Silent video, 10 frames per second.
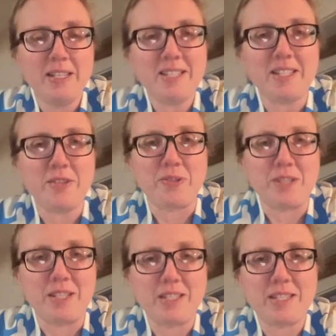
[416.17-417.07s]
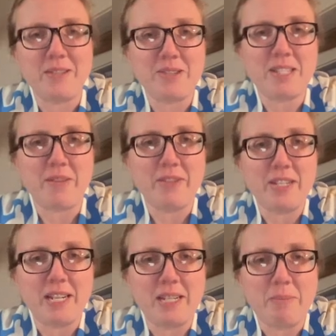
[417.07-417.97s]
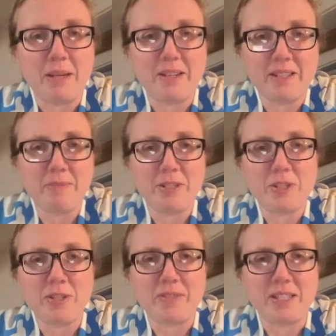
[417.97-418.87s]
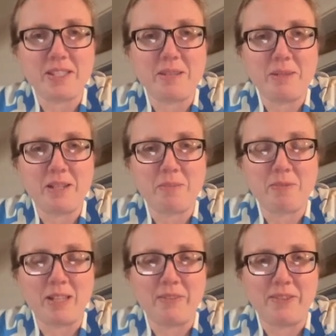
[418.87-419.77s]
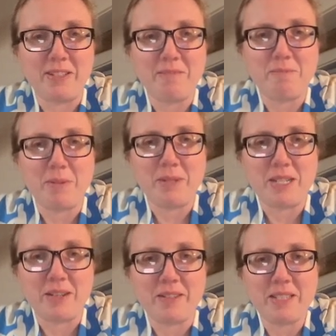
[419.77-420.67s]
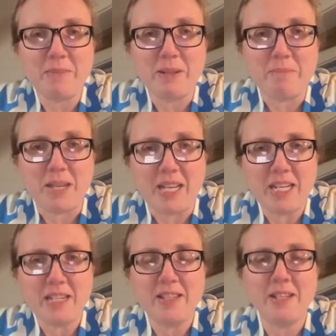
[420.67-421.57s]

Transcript: That's interesting, that's now a 7-9 pair. I'm not sure if that's going to become relevant momentarily, but it may.